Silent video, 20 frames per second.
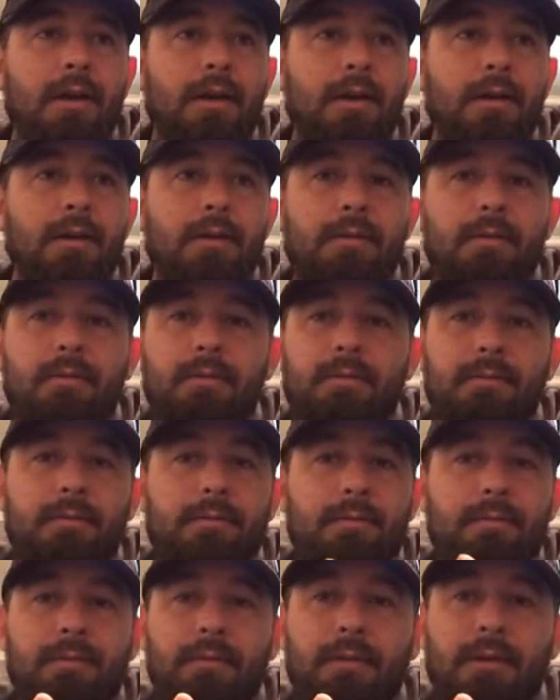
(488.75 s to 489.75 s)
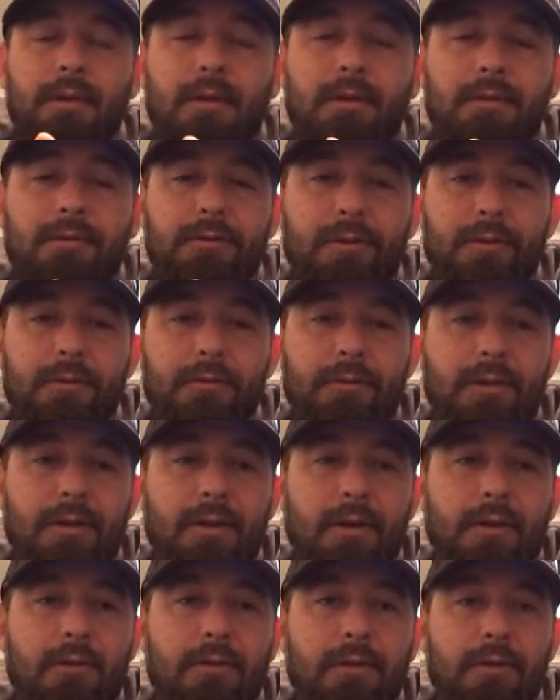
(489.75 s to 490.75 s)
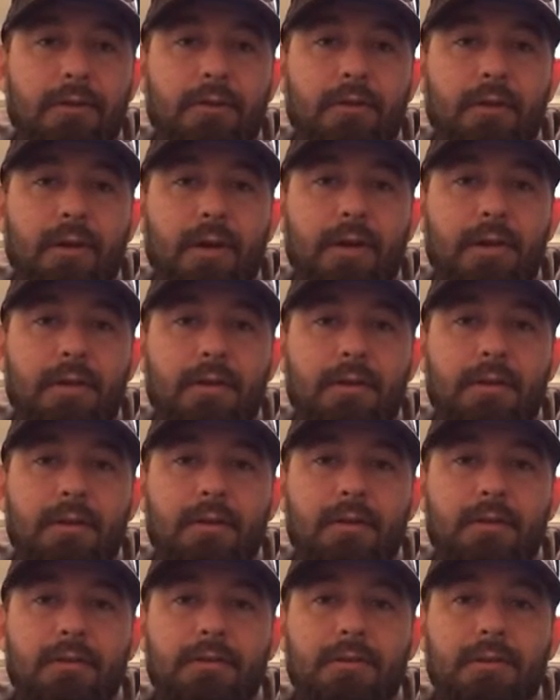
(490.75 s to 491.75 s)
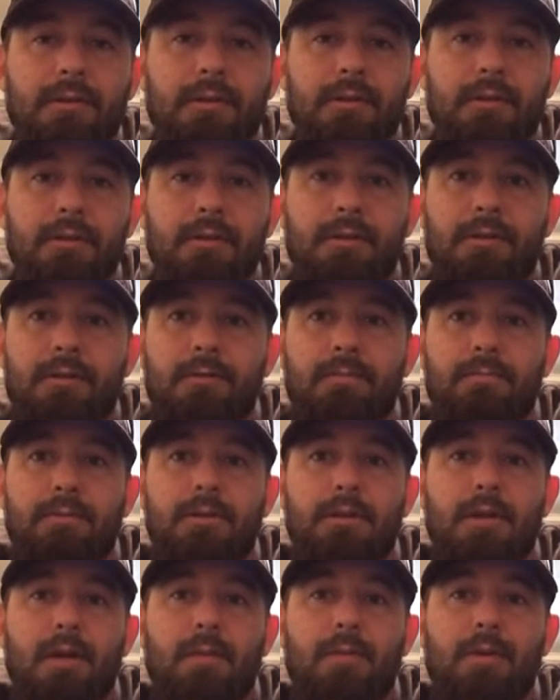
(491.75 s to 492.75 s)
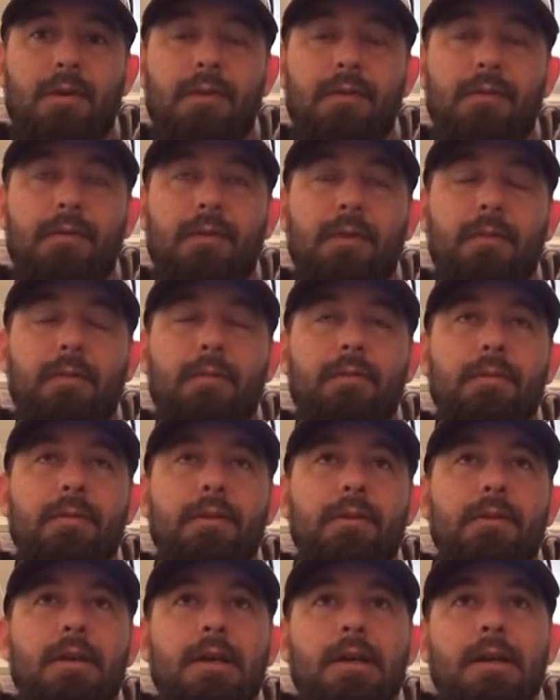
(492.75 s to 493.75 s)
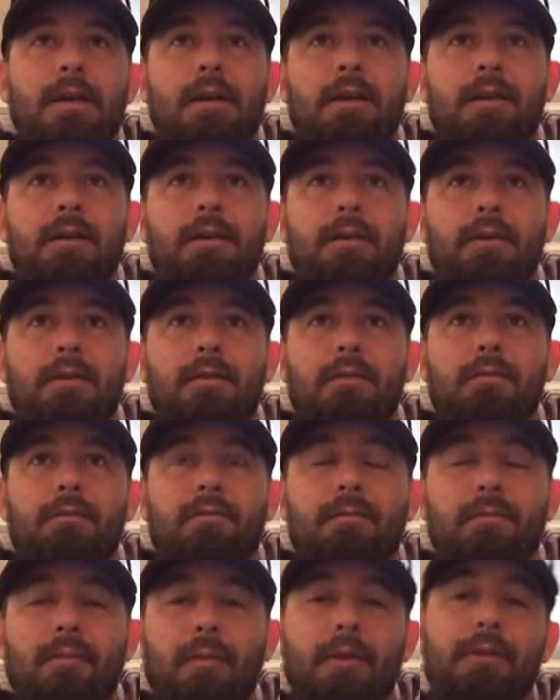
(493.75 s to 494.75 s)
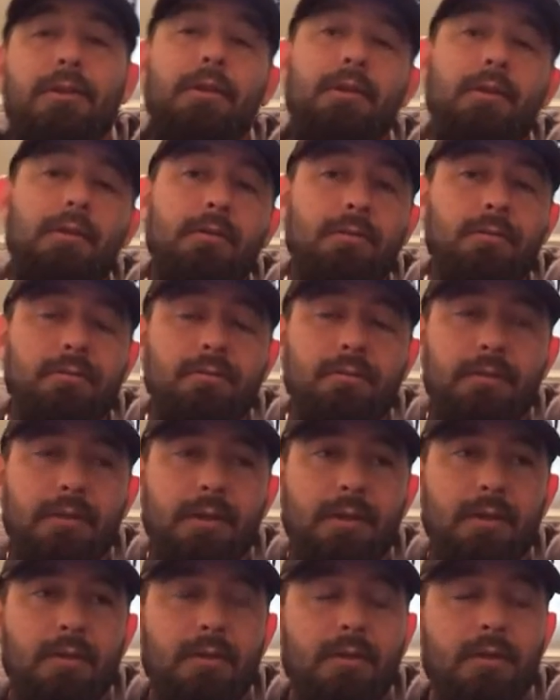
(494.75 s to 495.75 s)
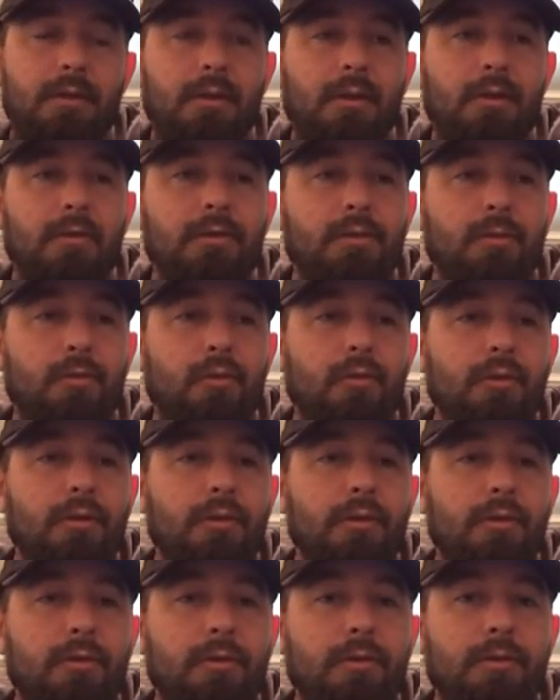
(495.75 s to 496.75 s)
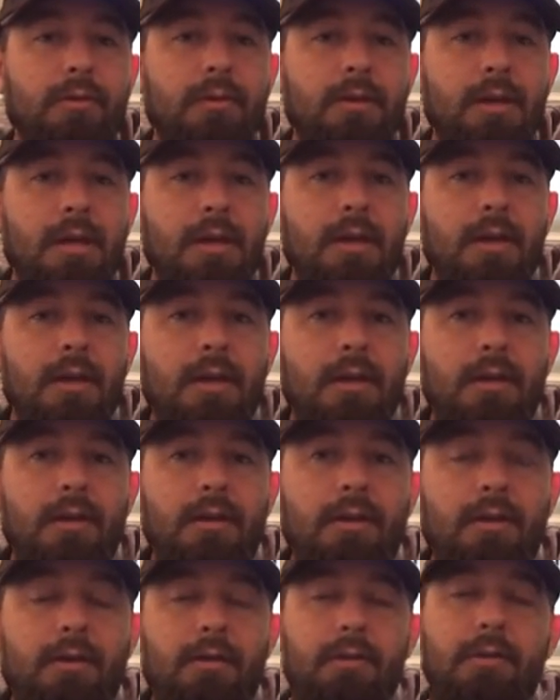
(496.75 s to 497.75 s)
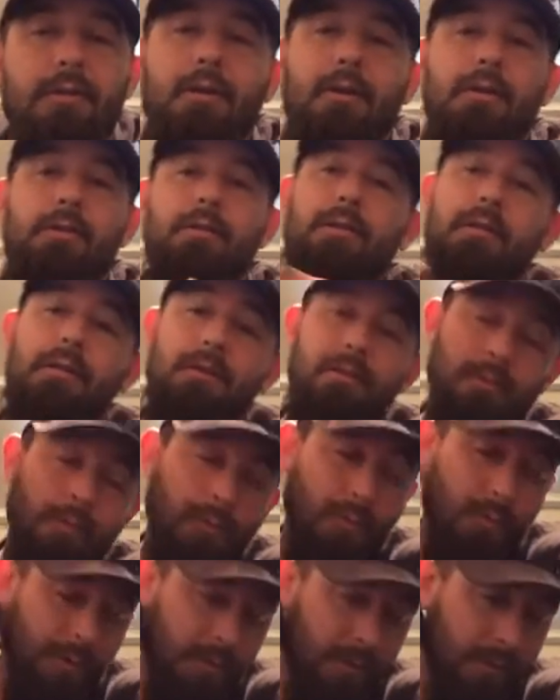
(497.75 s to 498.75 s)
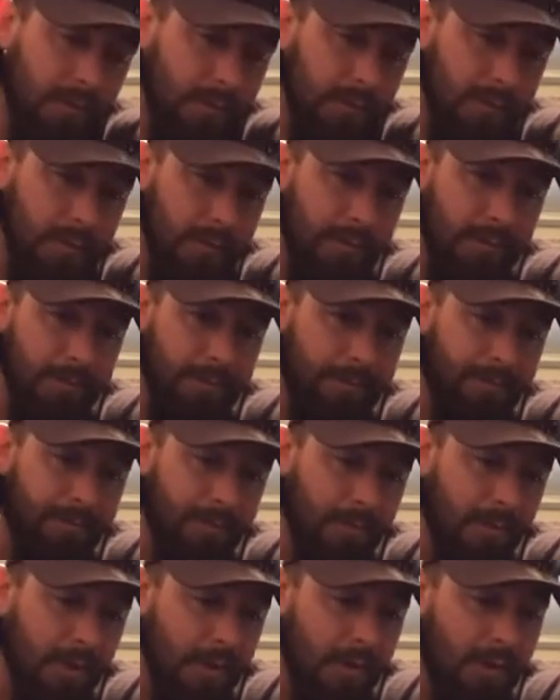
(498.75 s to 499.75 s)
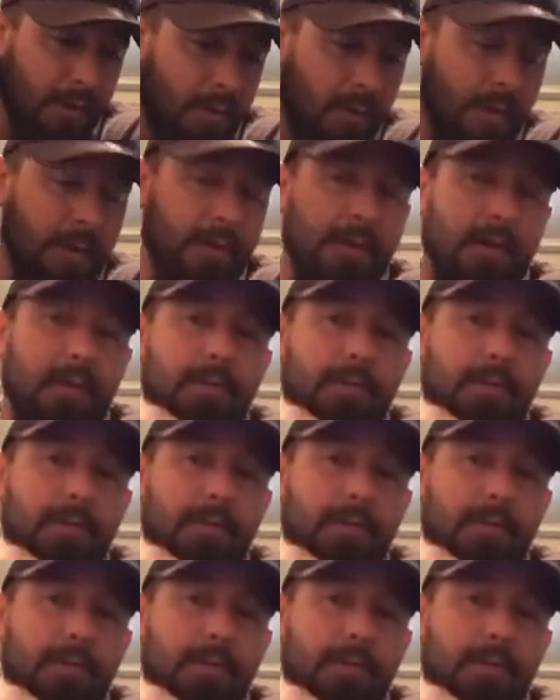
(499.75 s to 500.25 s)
and, you know, it seems like everything's great, and then all of a sudden you just stop hearing from them, and, you know, but then you'll get, you know, some more new, and, you know, you talk to them or whatever, and then, you know, by the